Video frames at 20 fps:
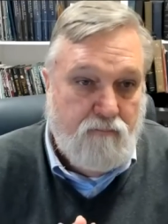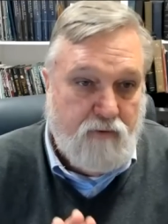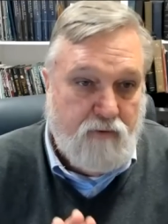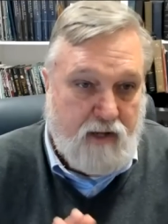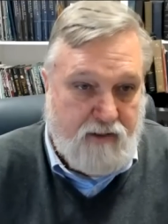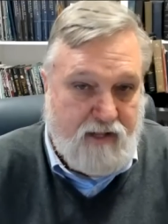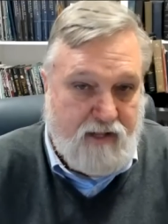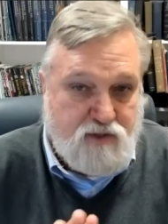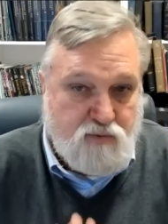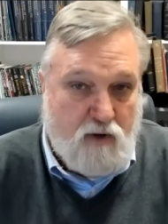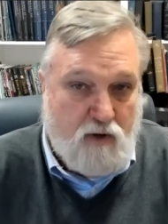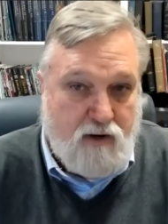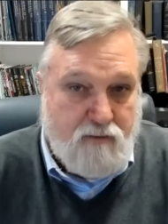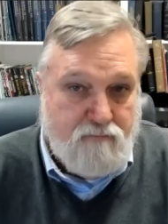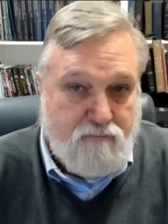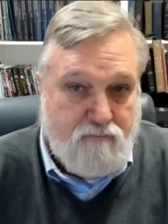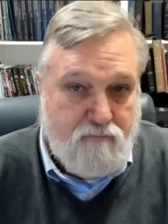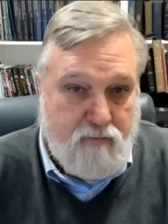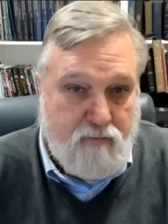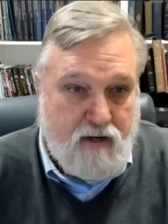Okay, that's what
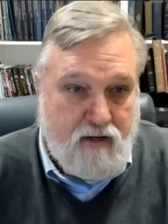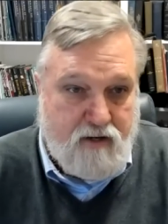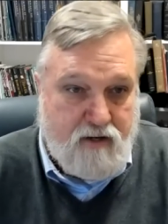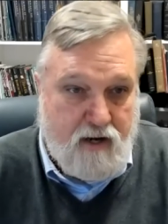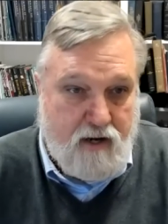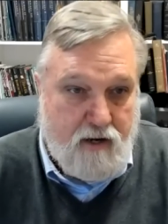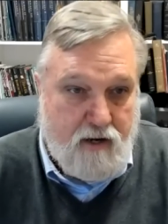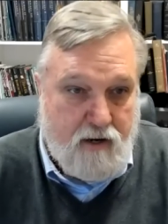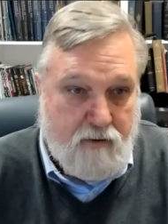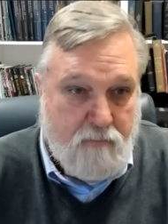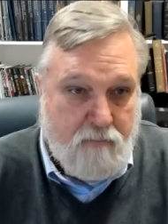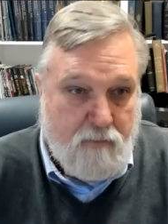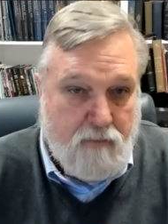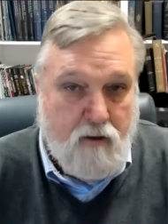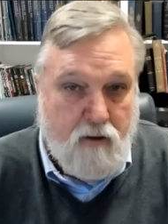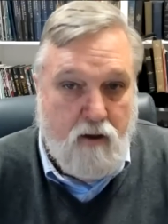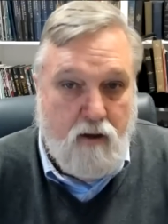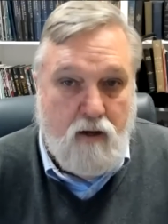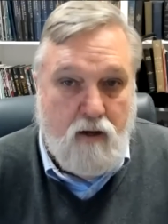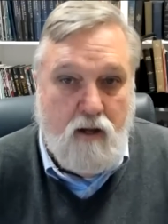I'm maintaining.
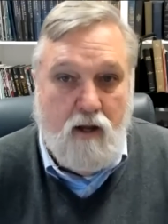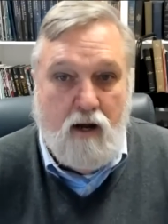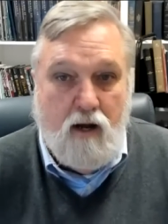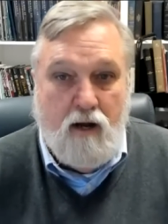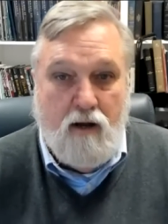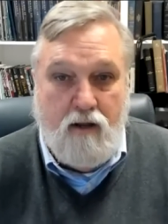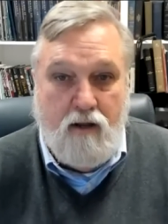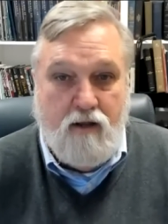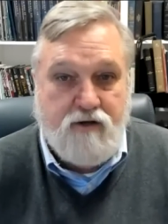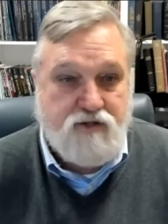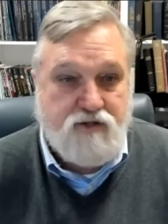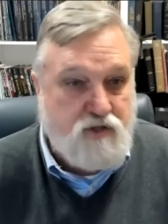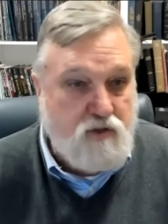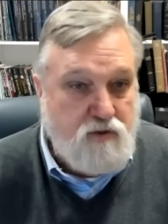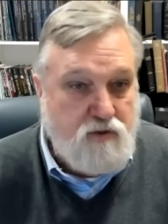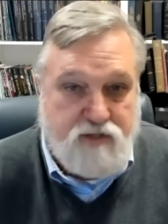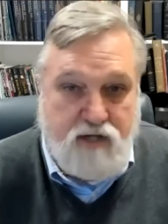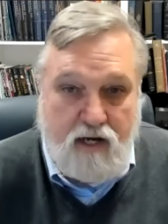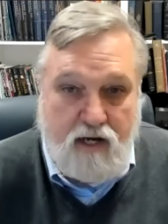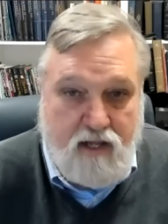Uh, as soon
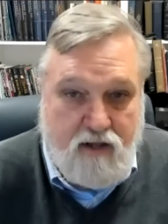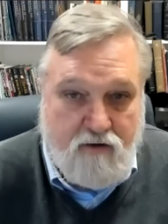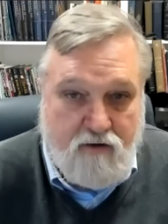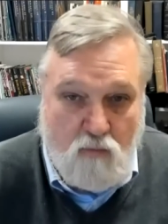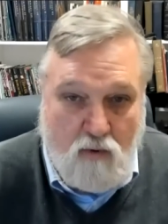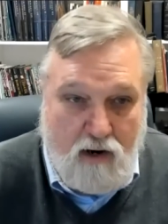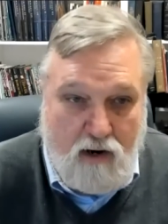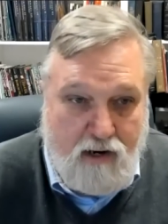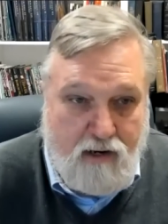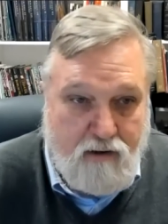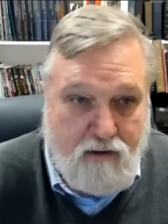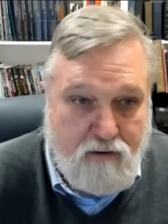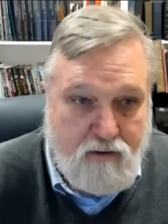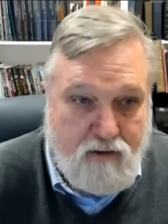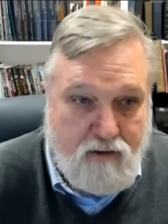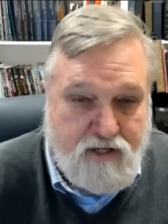as I give way,